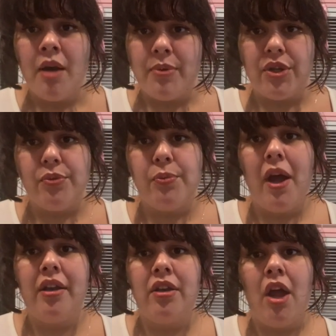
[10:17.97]
Put
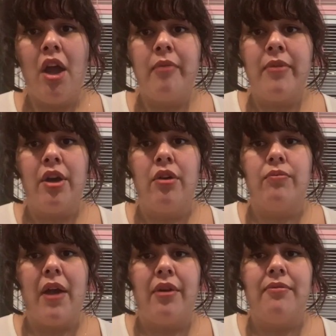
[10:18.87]
one arm
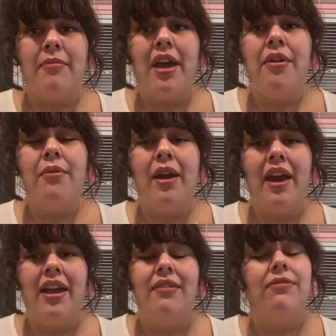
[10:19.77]
around my
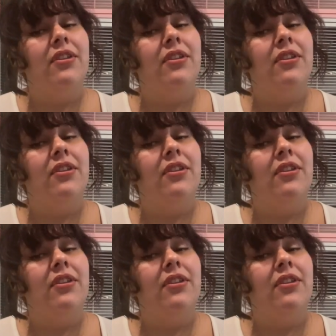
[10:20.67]
wife,